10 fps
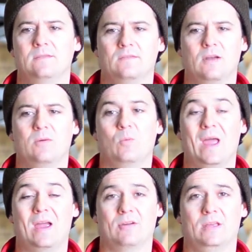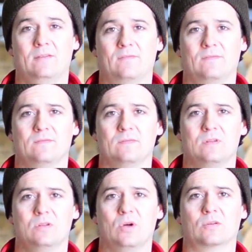very wary of
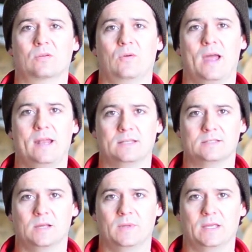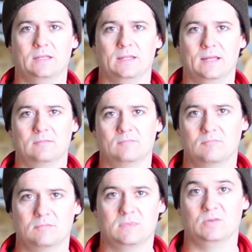not creating something in that
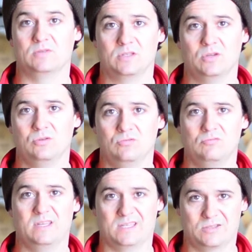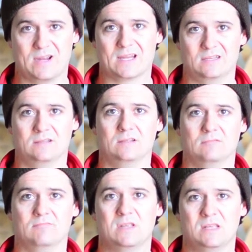was too extracted
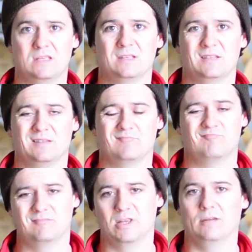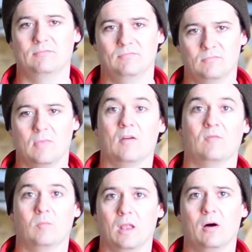and, you know,
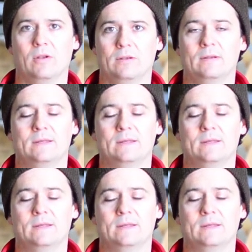overblown.